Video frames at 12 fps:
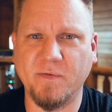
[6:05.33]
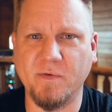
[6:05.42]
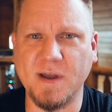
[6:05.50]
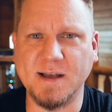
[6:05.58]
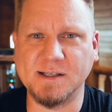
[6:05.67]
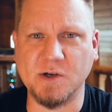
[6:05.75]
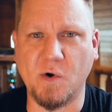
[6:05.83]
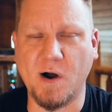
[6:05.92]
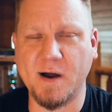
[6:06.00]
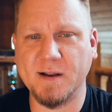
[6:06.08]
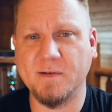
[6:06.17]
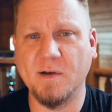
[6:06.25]
SEO audit,
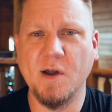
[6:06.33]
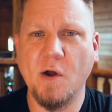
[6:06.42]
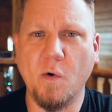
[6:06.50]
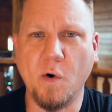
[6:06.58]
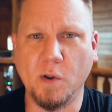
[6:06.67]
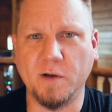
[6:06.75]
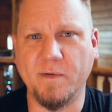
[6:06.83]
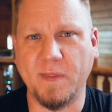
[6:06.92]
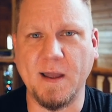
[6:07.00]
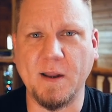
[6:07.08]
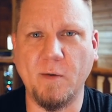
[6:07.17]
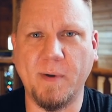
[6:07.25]
or look for the yellow
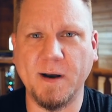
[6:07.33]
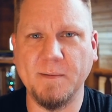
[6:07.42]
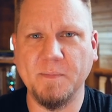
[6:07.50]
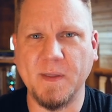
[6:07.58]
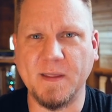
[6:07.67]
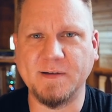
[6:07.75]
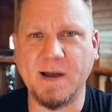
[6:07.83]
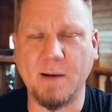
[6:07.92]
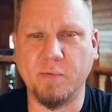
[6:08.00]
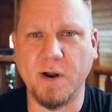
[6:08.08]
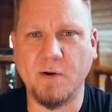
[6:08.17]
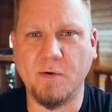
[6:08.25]
button in the top right
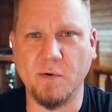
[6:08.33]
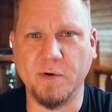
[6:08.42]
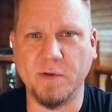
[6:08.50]
corner of the